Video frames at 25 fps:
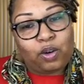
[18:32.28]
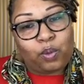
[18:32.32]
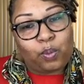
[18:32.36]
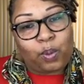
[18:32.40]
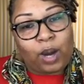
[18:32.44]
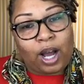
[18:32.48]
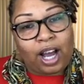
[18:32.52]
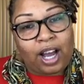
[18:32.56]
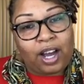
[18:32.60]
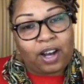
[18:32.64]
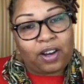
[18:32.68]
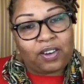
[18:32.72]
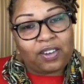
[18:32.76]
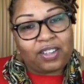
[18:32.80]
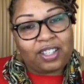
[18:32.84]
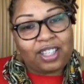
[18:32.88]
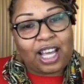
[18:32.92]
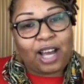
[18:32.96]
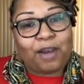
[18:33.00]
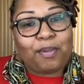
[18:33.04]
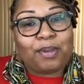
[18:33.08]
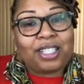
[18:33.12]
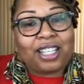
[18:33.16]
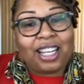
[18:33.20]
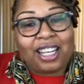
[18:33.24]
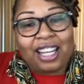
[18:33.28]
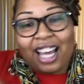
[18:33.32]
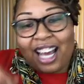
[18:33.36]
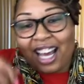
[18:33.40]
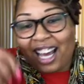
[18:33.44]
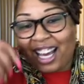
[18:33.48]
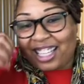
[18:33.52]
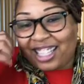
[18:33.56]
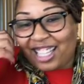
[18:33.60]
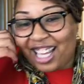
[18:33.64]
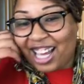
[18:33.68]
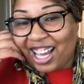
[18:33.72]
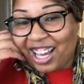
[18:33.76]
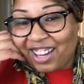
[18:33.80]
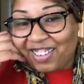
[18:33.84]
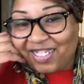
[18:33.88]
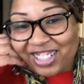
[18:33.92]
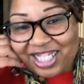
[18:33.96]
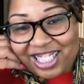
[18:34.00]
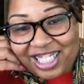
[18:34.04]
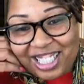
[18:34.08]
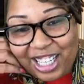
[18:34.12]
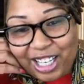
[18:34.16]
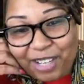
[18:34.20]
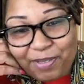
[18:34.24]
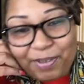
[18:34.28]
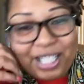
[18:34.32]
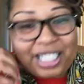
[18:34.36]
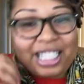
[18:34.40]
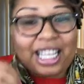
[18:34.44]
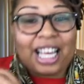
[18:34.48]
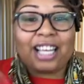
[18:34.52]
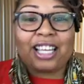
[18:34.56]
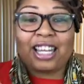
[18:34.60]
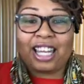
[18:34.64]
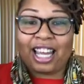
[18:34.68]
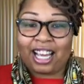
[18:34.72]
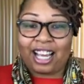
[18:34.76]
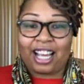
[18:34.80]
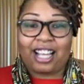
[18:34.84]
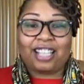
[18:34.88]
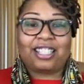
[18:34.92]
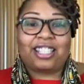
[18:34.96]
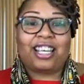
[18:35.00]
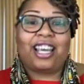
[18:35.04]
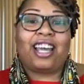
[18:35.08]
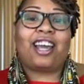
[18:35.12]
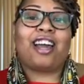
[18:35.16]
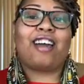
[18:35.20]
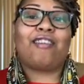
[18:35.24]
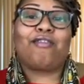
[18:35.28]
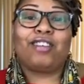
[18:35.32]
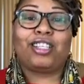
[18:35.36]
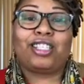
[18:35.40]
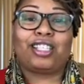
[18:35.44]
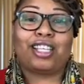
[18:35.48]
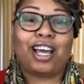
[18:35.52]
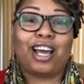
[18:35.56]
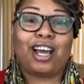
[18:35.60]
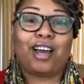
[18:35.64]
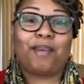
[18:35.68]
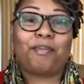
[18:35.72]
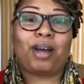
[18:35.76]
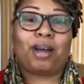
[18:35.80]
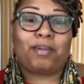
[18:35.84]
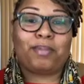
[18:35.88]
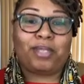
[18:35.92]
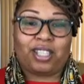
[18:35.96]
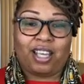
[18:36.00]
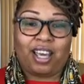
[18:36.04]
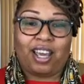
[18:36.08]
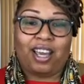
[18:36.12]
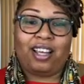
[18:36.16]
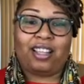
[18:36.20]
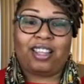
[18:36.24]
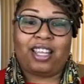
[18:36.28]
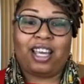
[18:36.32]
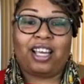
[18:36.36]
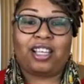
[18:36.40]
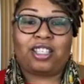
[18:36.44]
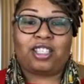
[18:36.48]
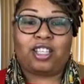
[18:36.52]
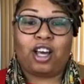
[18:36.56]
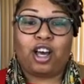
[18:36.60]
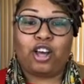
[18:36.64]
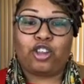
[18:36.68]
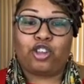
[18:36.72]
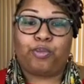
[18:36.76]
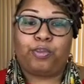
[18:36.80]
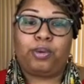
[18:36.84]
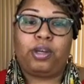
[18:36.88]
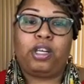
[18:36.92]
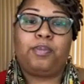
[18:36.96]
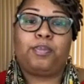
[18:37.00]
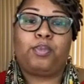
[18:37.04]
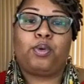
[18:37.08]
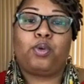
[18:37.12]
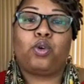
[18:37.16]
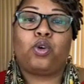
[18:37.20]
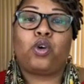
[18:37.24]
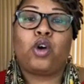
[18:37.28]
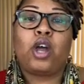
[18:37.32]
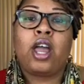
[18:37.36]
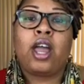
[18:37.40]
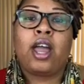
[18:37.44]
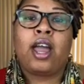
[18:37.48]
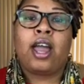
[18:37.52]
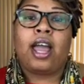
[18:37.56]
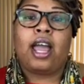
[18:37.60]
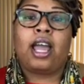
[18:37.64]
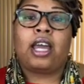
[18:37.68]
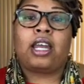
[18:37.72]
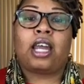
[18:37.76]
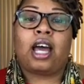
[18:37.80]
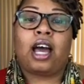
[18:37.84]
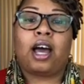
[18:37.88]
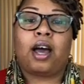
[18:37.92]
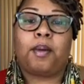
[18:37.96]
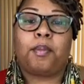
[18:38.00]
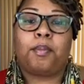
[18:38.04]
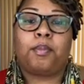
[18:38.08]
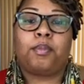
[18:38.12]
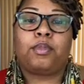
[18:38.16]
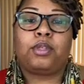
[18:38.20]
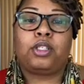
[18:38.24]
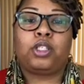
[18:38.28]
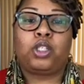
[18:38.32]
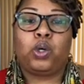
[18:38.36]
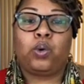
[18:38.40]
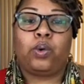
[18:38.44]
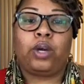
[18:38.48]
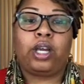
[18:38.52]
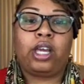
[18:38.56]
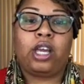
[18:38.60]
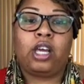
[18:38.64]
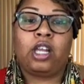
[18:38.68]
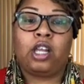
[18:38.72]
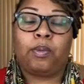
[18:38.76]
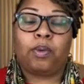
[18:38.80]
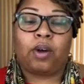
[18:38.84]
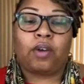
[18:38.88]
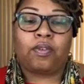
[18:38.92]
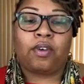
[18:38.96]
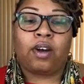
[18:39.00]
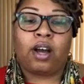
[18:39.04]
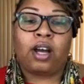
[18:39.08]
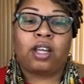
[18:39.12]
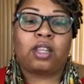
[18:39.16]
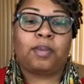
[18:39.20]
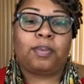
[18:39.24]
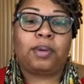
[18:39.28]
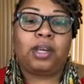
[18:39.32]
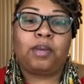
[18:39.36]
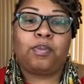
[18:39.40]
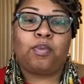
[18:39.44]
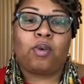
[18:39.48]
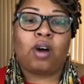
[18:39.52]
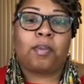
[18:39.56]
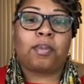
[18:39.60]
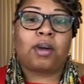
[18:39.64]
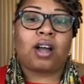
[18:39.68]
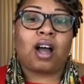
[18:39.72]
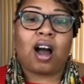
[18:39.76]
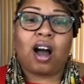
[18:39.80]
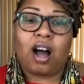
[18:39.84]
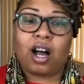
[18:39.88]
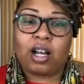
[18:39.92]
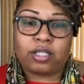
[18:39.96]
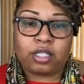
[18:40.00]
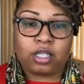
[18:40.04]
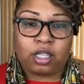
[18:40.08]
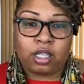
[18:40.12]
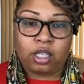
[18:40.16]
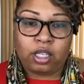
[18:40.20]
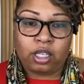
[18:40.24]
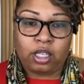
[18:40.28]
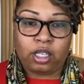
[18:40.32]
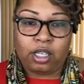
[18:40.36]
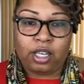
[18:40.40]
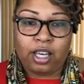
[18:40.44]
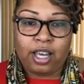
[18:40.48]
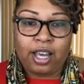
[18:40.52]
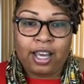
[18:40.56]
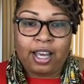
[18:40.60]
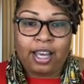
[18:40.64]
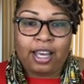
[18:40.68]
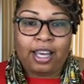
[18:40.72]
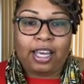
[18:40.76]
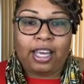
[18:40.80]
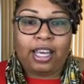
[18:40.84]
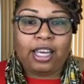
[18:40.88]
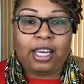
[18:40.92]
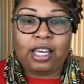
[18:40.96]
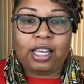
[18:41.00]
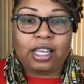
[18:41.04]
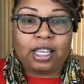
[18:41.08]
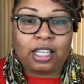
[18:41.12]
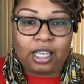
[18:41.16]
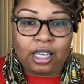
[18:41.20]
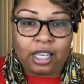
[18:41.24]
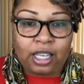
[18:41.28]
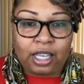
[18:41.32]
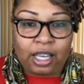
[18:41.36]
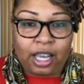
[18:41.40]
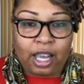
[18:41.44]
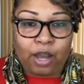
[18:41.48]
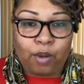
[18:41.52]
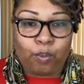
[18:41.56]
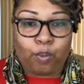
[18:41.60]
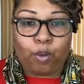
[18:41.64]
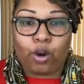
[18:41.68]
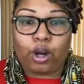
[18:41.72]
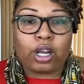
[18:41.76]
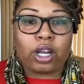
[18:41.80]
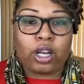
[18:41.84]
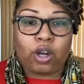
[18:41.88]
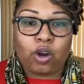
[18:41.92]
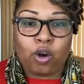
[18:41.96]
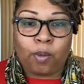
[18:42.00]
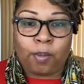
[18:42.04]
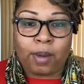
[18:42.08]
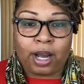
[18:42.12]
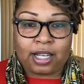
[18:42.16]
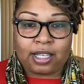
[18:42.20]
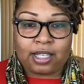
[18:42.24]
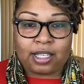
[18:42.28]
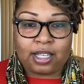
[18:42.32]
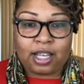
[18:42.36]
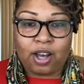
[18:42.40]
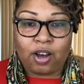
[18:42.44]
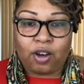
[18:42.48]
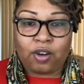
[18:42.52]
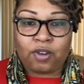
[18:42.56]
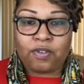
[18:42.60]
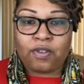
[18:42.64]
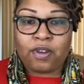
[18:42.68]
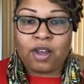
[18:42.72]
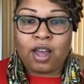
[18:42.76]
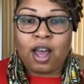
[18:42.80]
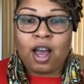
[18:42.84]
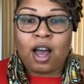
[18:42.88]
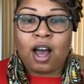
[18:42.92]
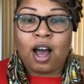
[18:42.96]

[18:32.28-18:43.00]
wow, that was a lot. That was deep, because like I said, every time I'm saying things to other people and I'm doing healing work for other people, I'm constantly healing and working on myself.